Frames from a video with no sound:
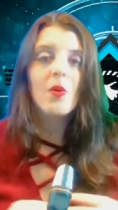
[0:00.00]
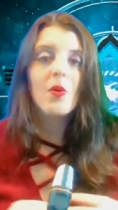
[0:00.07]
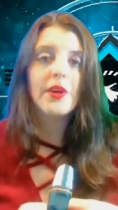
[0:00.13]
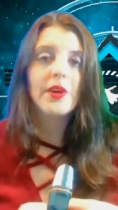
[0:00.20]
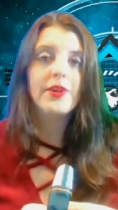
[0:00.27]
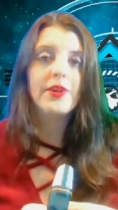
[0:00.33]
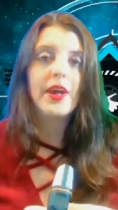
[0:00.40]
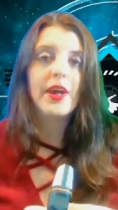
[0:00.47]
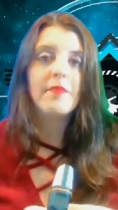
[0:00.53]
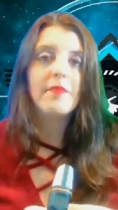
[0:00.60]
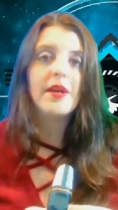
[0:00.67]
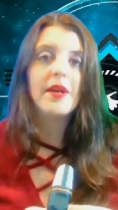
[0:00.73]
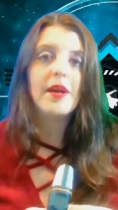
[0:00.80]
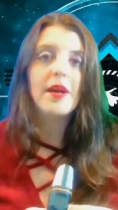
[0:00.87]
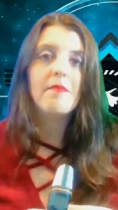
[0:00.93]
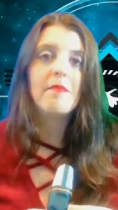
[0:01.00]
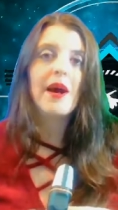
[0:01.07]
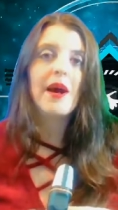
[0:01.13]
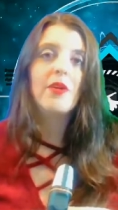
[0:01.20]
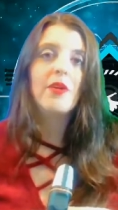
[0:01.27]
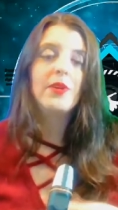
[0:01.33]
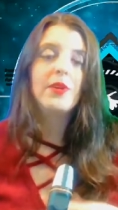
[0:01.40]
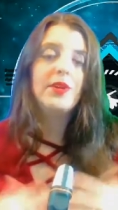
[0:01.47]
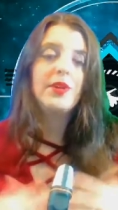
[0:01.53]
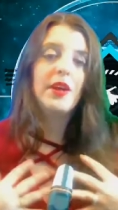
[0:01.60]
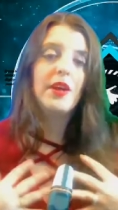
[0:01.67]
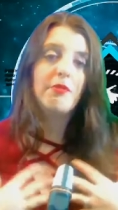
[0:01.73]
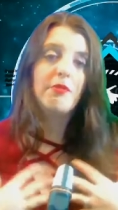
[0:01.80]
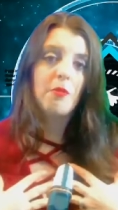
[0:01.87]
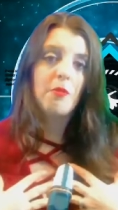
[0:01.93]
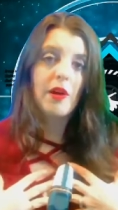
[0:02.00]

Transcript: or a statement about self